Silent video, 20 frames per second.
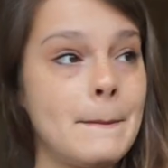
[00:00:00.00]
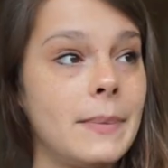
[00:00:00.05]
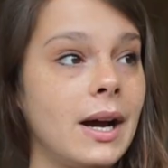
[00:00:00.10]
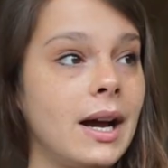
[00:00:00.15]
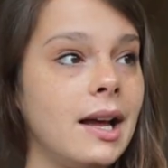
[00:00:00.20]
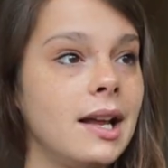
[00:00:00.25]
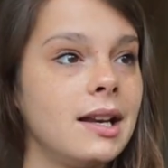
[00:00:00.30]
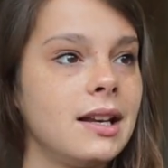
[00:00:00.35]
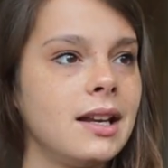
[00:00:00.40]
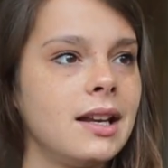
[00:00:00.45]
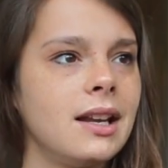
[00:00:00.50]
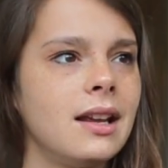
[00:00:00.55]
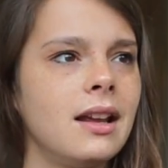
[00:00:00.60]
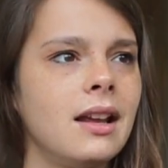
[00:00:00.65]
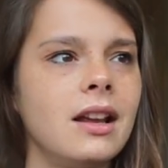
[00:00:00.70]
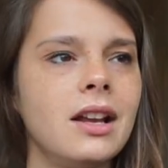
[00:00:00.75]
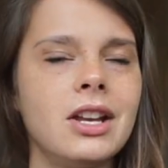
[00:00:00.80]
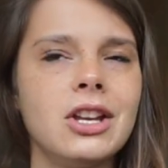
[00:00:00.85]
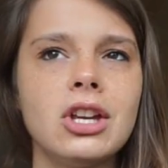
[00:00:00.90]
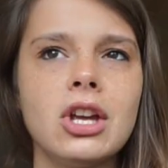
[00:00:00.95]
But
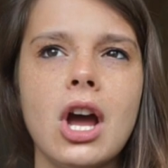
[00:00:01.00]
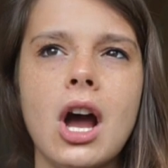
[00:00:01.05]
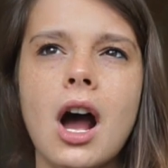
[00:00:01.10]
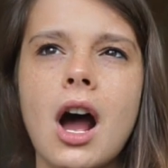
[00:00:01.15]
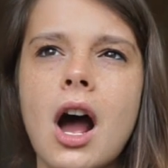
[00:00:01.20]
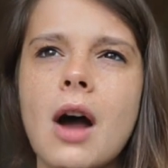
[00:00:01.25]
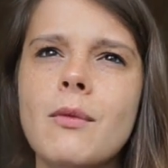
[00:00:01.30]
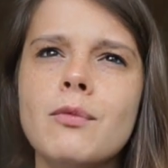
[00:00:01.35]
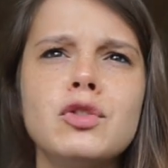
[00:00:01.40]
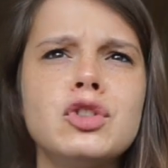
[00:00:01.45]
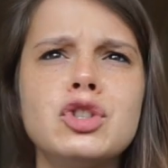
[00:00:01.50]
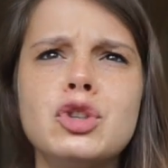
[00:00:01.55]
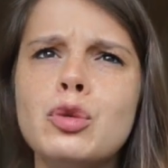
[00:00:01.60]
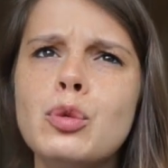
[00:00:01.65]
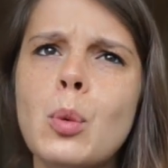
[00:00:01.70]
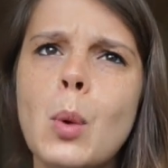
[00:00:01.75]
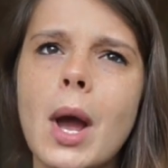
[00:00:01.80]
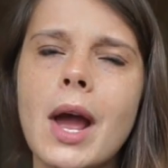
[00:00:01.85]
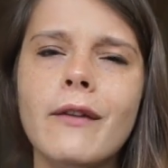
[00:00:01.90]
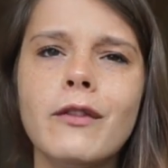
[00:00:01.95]

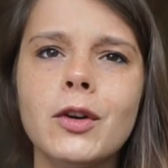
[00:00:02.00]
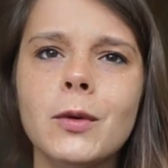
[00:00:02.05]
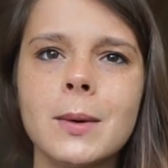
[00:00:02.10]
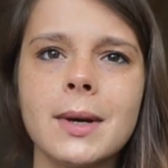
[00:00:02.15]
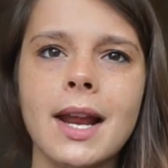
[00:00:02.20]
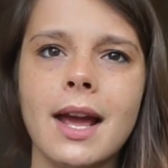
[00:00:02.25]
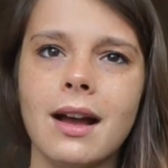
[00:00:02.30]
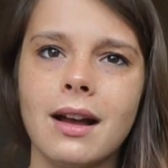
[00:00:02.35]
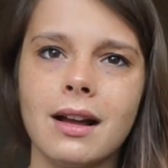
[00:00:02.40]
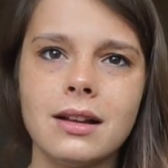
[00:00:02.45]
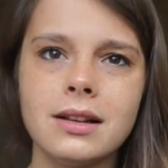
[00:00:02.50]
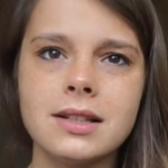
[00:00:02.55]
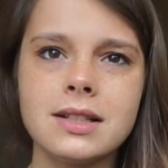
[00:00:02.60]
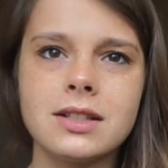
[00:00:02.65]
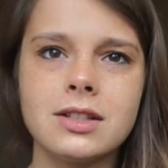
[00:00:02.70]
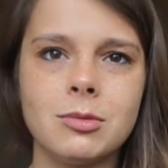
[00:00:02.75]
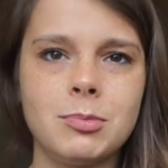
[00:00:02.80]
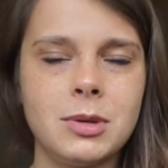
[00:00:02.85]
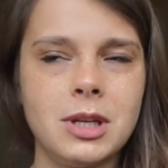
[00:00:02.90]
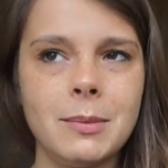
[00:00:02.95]
to everyone
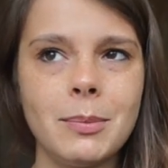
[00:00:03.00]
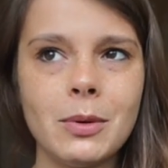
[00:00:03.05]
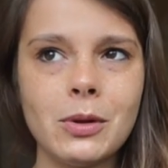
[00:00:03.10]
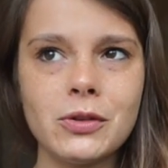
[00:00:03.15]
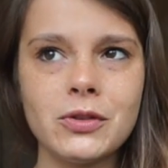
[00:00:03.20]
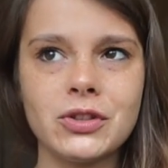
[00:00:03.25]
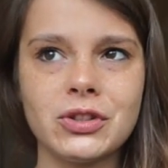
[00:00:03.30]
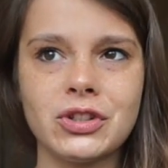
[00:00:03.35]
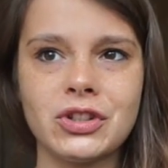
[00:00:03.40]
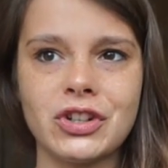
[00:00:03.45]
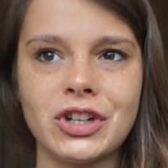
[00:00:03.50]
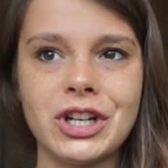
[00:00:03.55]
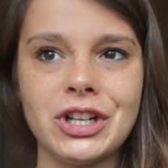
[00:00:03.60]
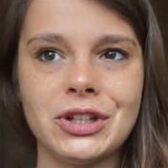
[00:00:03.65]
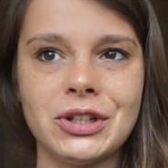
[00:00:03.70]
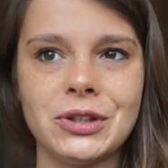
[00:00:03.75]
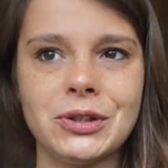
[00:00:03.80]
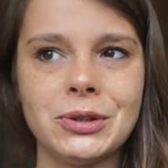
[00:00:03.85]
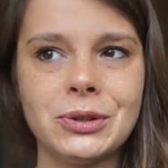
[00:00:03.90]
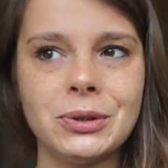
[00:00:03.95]
else, to people on the
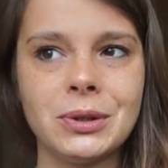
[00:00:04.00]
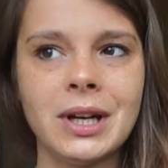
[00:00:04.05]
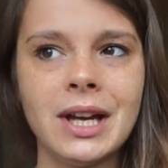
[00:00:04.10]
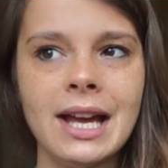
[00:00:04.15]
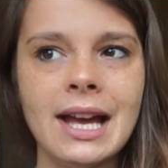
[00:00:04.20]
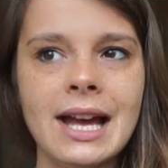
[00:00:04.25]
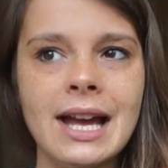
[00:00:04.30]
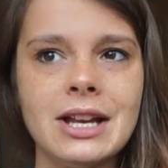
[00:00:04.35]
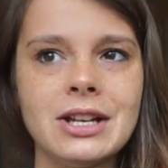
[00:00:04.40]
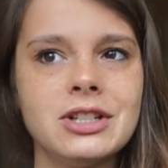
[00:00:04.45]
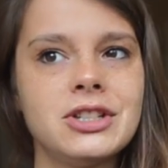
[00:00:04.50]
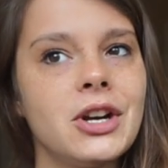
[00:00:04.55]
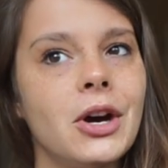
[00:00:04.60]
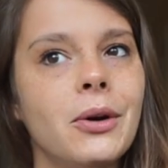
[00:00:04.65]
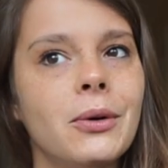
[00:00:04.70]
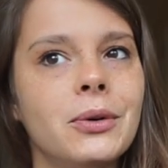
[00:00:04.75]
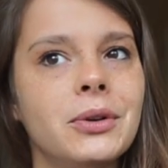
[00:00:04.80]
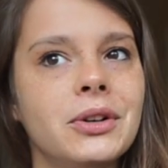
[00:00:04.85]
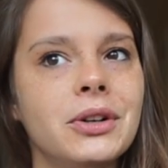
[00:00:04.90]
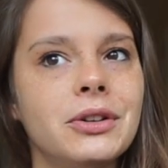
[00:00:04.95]
street who
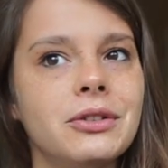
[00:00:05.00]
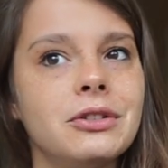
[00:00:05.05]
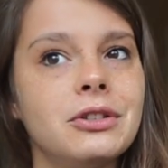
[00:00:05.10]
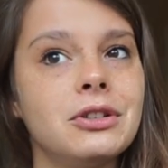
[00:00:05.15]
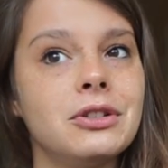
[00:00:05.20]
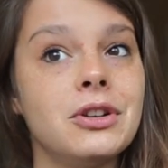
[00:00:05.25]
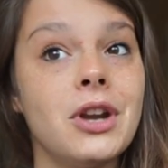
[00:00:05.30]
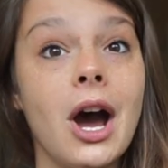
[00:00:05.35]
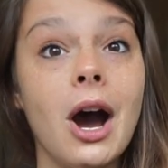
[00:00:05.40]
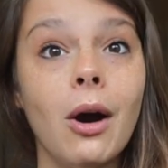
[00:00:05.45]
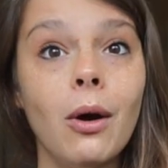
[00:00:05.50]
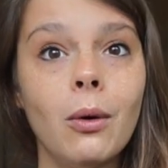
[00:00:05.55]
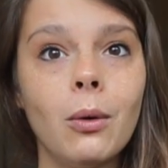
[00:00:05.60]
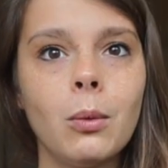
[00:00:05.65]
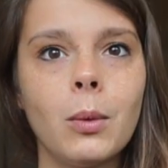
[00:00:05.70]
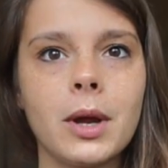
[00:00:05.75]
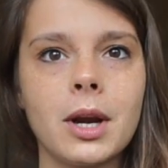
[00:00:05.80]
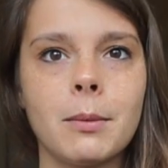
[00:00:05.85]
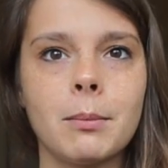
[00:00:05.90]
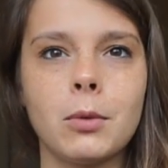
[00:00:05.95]
don't know
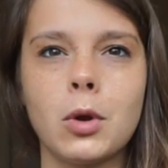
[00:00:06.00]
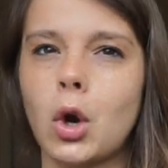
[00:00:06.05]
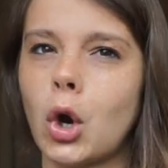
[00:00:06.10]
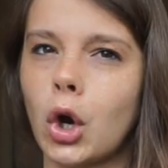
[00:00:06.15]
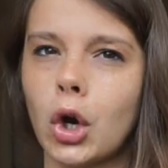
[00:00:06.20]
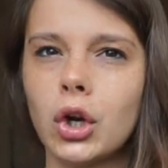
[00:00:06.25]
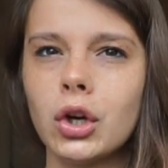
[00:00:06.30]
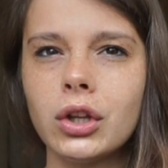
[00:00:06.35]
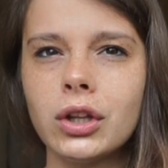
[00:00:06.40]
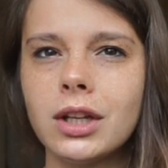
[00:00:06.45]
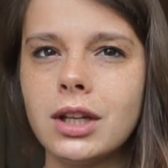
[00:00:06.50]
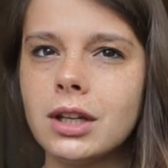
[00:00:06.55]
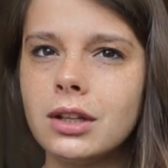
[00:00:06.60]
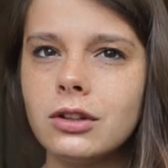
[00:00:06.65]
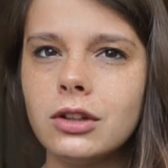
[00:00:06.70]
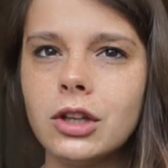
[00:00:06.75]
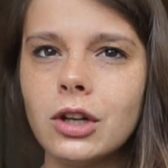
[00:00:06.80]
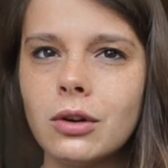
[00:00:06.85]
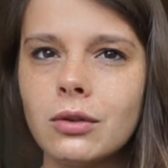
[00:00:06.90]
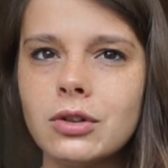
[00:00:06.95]
what I'm currently,
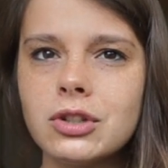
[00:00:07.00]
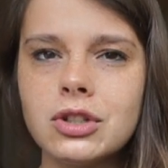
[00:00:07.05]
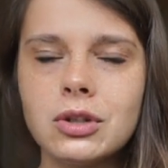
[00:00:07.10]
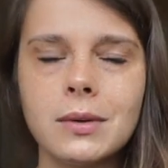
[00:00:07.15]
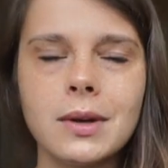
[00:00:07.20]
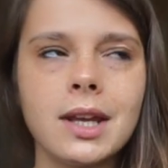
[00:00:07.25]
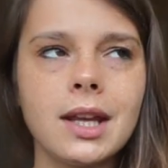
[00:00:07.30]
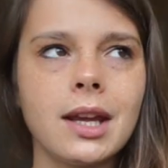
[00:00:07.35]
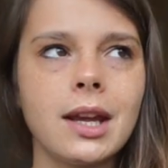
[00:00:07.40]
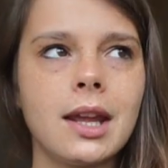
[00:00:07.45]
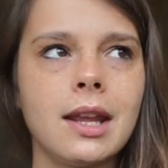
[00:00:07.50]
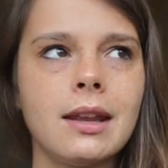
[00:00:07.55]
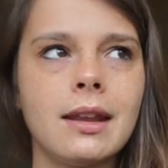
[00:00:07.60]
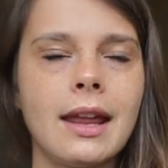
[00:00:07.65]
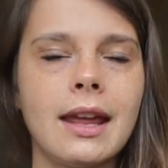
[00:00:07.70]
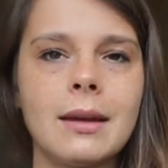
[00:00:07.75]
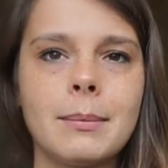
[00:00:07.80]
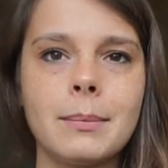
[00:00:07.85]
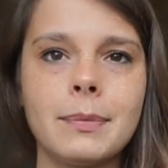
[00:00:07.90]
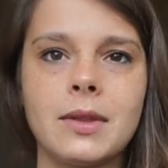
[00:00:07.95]
you know, doing and
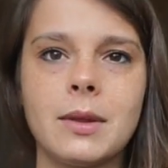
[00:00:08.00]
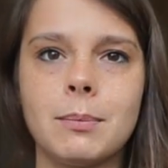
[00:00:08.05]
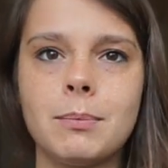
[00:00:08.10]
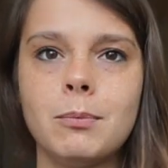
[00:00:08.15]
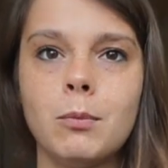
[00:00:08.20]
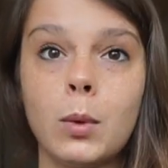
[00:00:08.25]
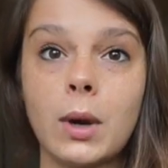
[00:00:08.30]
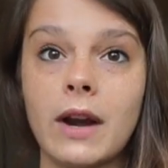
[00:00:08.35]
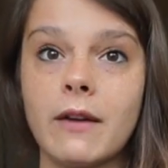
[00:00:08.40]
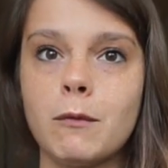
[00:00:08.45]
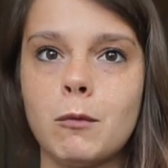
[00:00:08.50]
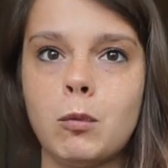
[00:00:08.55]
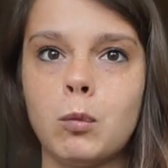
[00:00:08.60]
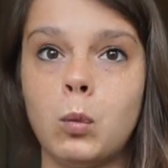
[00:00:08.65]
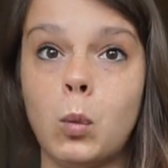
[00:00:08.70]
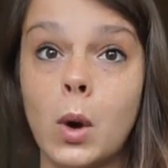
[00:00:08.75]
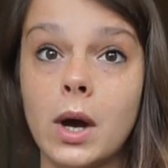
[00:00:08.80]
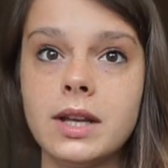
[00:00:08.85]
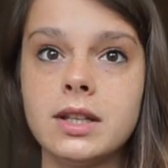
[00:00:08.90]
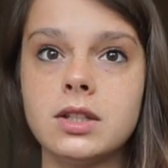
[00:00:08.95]
like what I
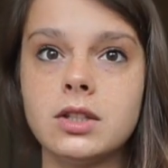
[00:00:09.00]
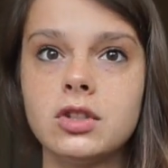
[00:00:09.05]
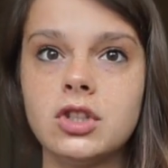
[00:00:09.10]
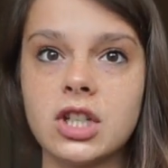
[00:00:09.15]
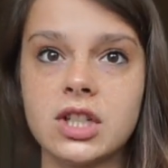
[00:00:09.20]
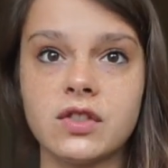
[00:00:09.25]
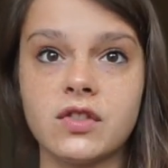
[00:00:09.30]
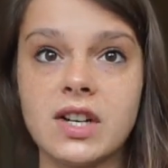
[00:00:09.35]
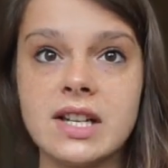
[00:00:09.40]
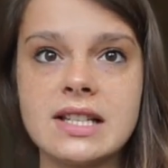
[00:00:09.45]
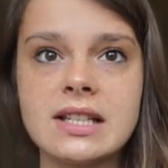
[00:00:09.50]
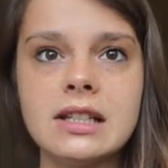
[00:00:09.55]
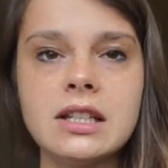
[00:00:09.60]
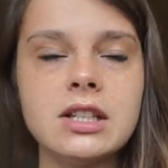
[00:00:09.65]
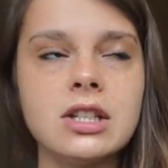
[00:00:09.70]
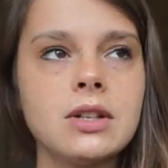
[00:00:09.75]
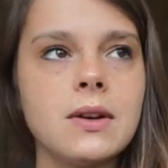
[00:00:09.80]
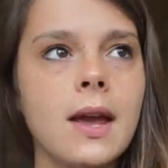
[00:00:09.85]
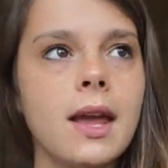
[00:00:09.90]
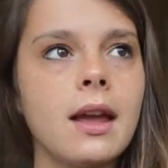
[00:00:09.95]
was just
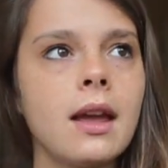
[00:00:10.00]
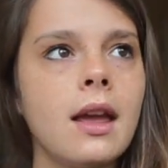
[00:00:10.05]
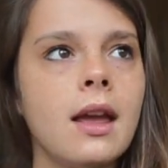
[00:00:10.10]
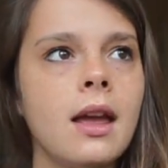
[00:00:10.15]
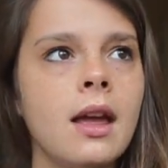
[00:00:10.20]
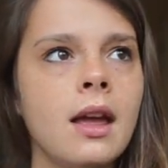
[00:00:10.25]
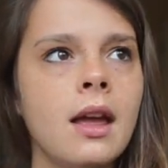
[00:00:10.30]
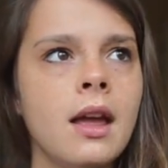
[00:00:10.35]
recently doing,